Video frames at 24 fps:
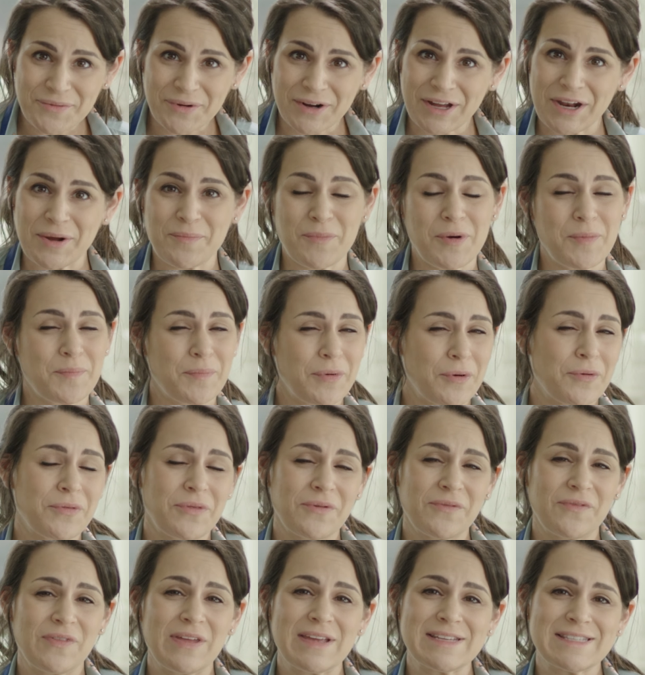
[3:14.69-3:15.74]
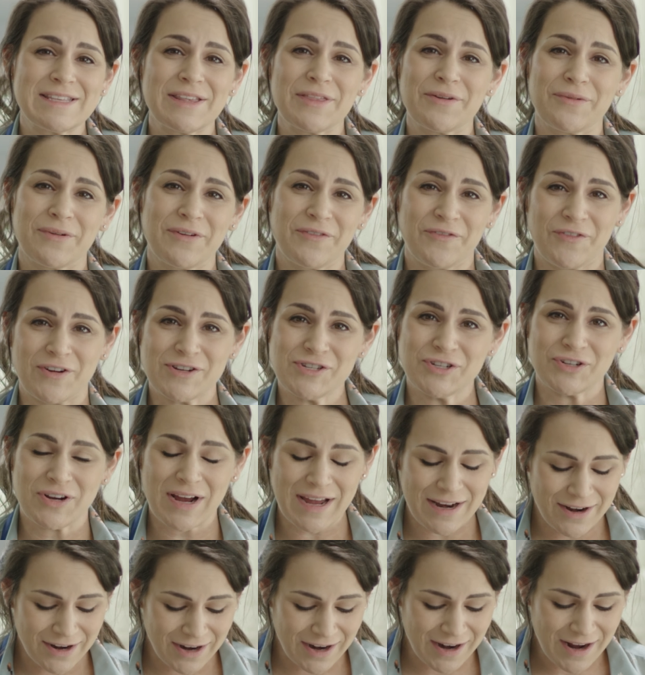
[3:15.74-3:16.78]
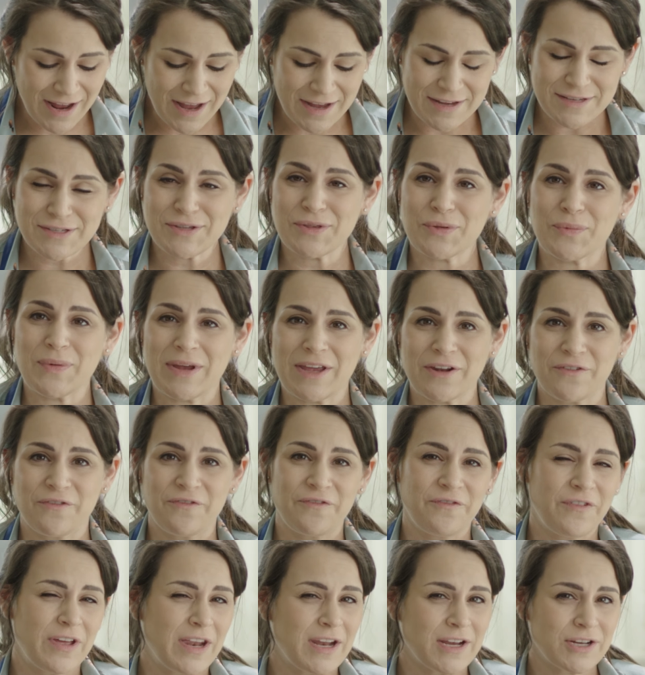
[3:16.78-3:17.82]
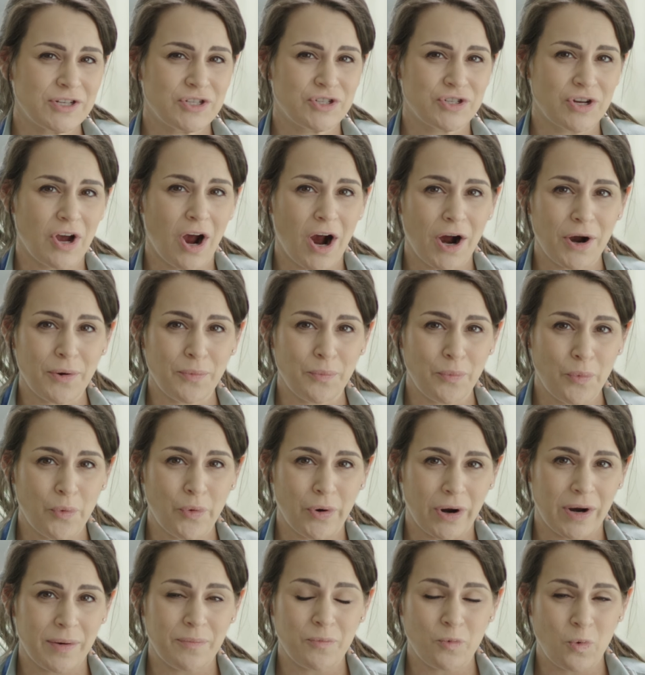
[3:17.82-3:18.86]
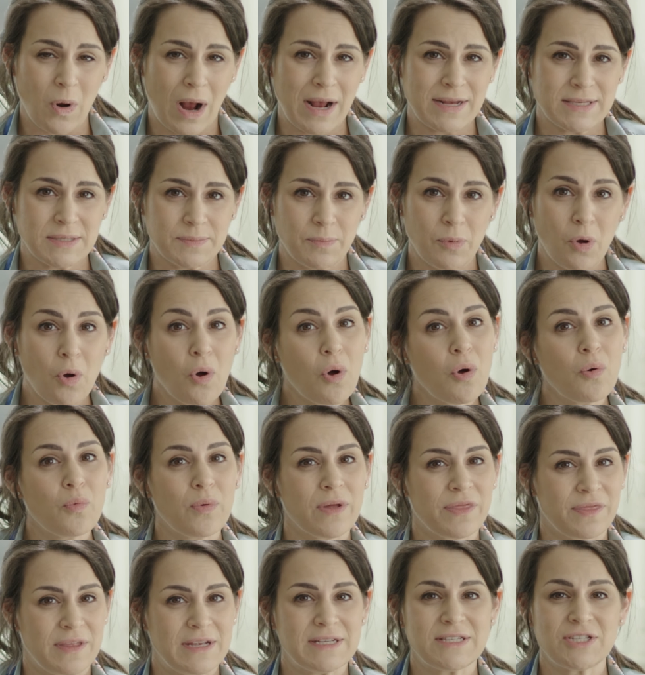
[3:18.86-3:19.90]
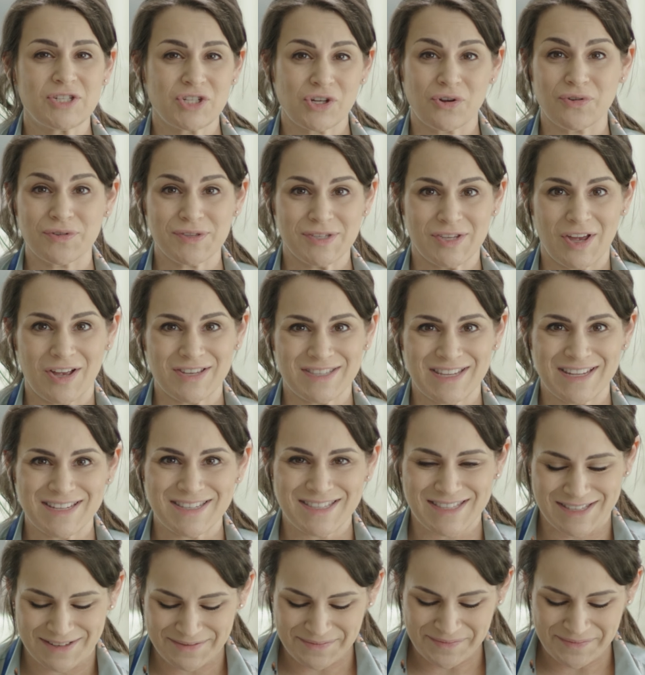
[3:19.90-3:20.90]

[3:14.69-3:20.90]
We're gonna put both of these in the refrigerator so that we can finish our warm rice bowl with these chilled sauces.